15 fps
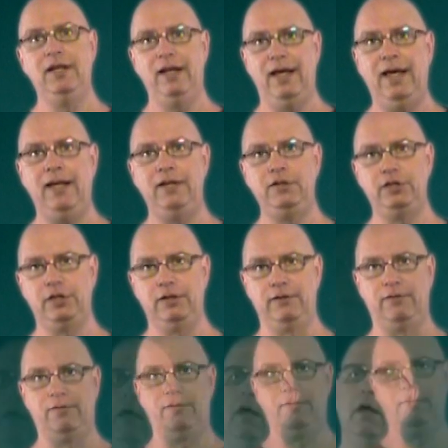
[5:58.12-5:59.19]
in
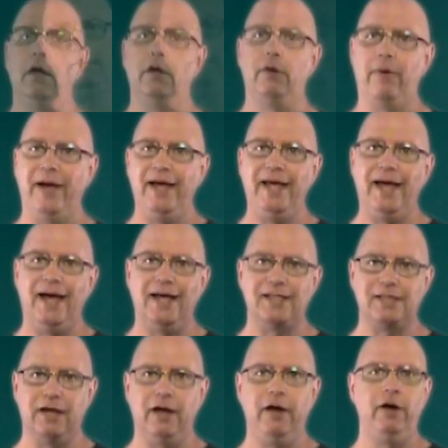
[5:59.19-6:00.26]
engines. Gray
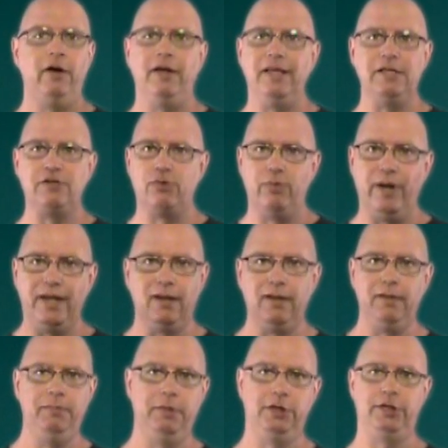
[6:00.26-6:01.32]
cast iron is
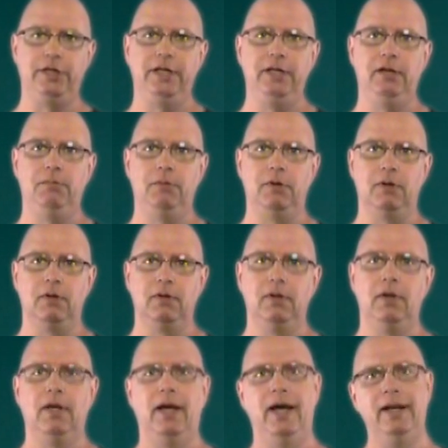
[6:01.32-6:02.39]
readily machinable
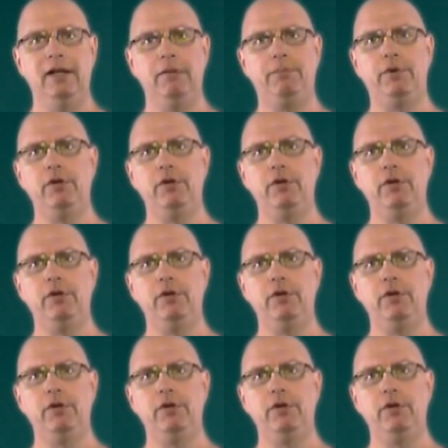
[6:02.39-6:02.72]
and it